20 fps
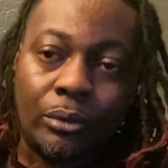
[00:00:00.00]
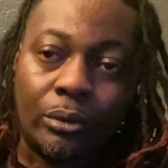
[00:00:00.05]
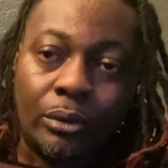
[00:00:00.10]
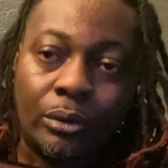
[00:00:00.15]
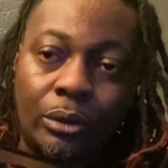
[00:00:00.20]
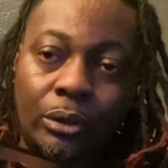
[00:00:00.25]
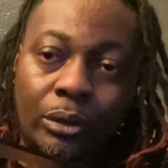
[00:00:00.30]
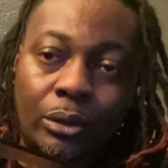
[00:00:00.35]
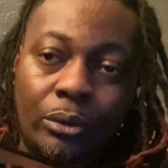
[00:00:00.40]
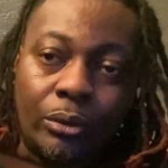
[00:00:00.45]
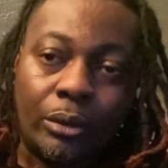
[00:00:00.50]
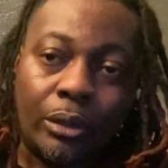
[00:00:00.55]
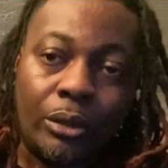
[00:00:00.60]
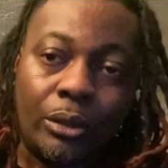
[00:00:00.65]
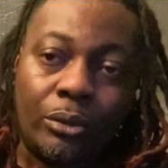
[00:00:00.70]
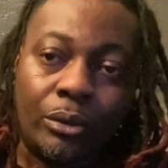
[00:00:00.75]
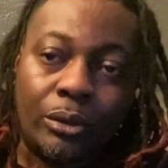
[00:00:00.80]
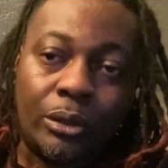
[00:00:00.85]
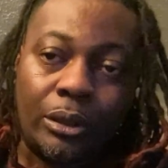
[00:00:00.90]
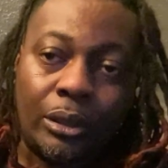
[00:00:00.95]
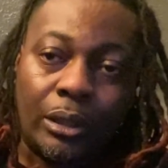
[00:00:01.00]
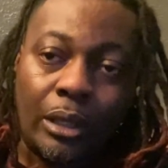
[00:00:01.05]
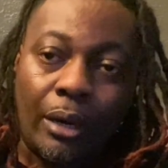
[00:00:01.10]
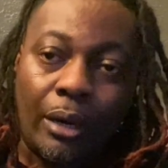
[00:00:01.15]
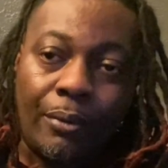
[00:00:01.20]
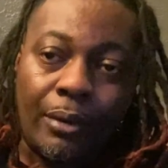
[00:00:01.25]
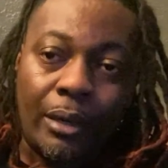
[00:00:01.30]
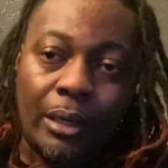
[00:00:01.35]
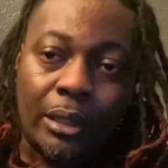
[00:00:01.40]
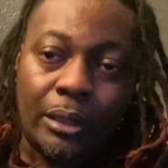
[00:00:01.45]
So you can see that
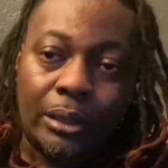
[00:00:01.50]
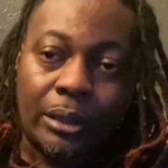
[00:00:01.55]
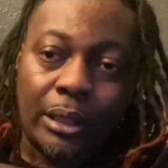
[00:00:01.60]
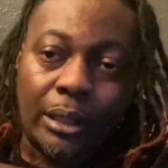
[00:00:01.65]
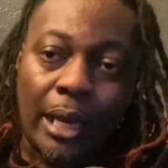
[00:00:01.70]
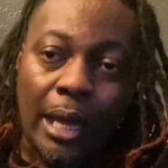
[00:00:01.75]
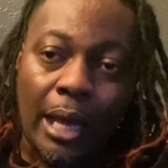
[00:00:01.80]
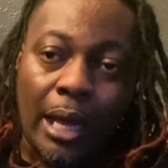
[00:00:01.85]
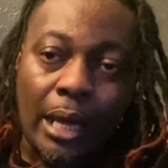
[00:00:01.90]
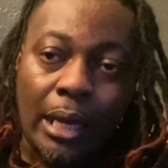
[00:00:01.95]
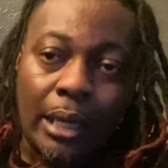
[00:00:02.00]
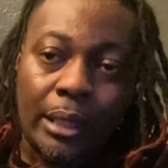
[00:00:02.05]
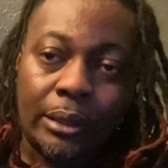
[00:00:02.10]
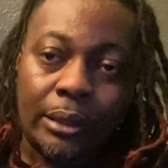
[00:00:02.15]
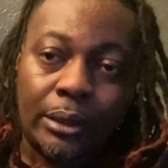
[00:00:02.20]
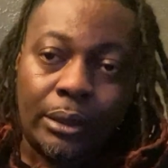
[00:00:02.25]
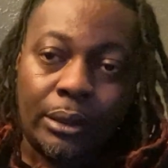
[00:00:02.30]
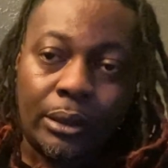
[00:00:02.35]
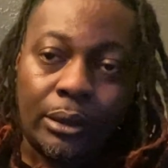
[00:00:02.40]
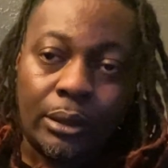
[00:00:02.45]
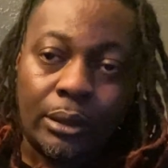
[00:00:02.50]
right there slides.